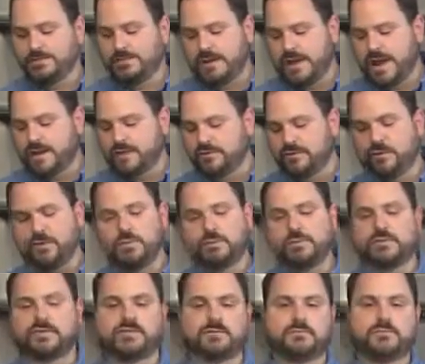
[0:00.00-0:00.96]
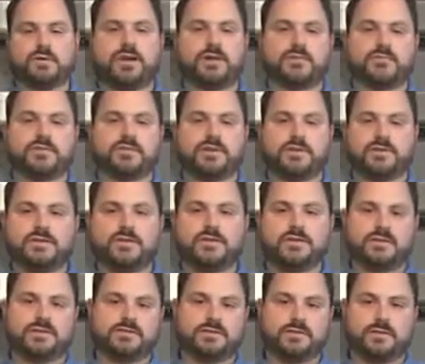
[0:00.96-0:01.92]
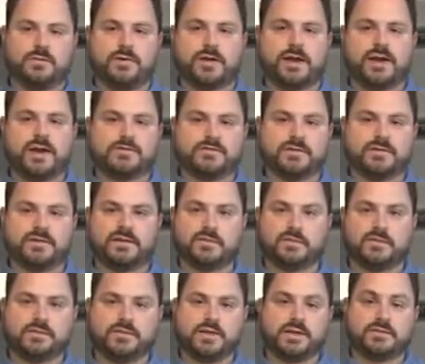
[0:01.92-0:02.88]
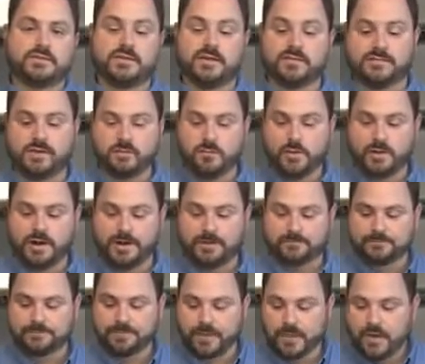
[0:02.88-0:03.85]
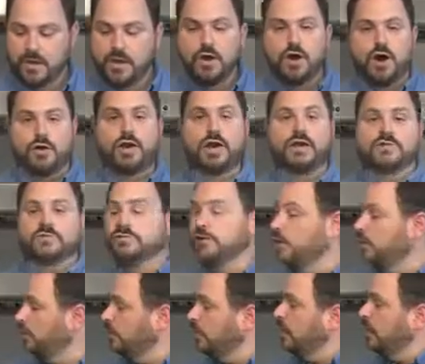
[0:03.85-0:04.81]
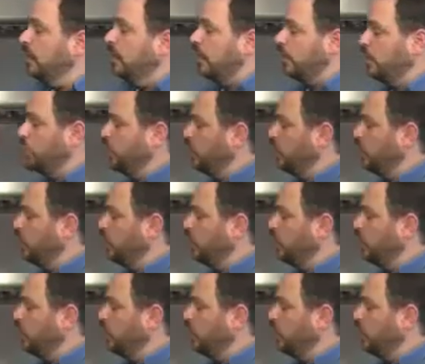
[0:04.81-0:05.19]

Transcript: adds a whole bunch of problems that you don't necessarily want to have to deal with Thanksgiving morning. All right, so our